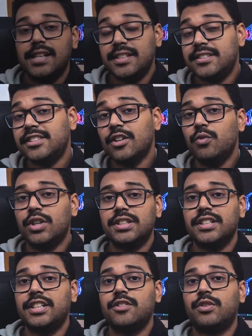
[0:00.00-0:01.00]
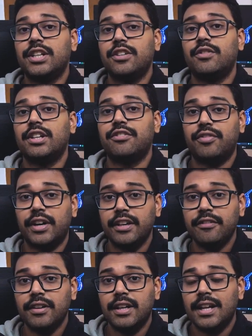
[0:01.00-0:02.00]
Is it still worth it in
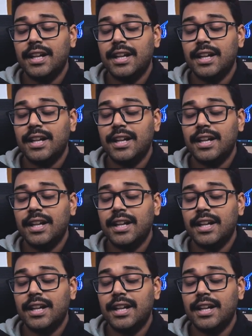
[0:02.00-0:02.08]
2025?